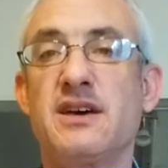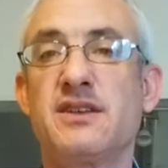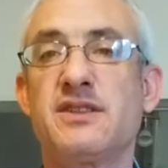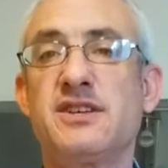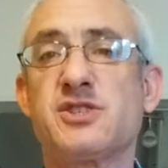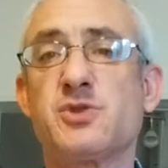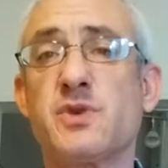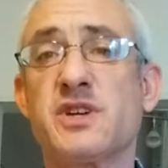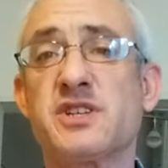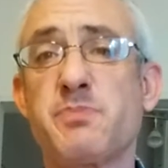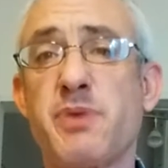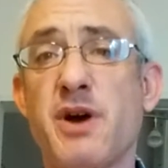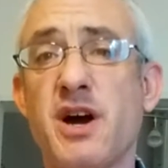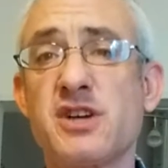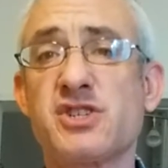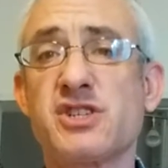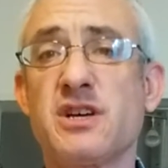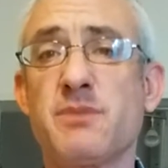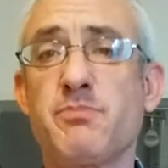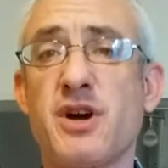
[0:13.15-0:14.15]
This week's
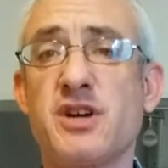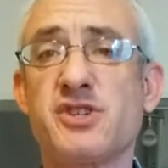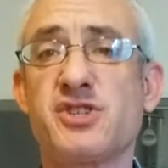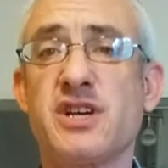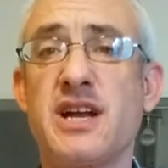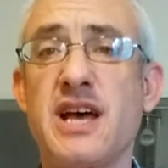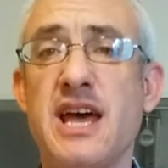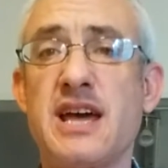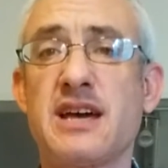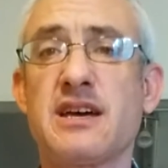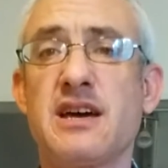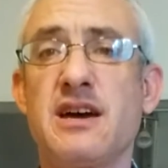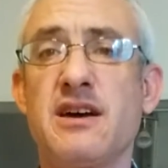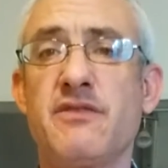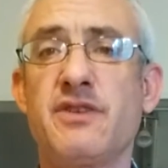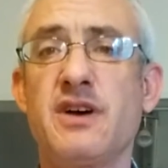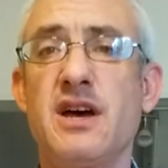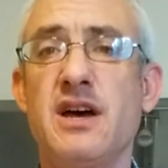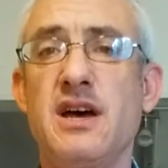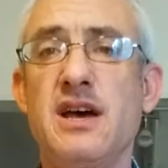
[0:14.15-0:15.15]
Parshat
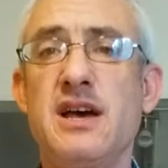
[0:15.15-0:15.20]
Eikev,